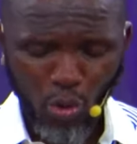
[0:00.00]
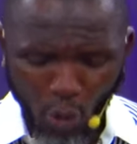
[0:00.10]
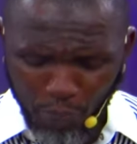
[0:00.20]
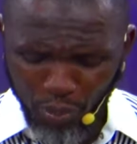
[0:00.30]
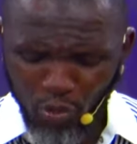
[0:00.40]

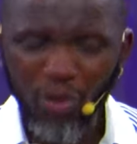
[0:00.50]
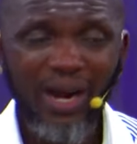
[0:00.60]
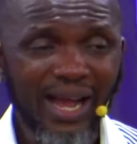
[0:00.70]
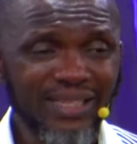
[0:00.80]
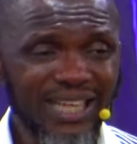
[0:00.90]
open your
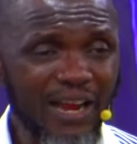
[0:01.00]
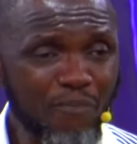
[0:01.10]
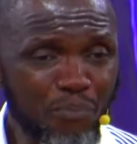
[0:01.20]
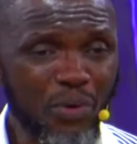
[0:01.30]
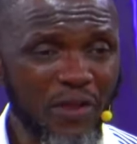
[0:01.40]
heart
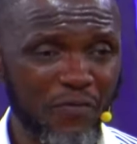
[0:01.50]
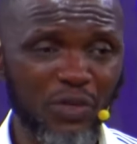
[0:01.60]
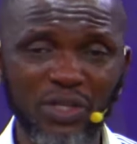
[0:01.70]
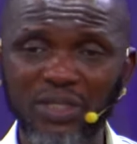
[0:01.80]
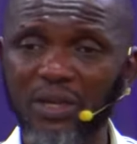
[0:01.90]
and pray
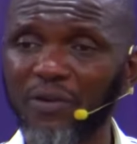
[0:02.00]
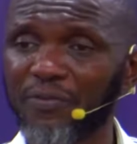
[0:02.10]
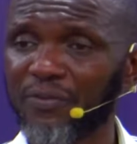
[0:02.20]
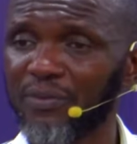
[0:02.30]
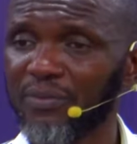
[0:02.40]
for yourself.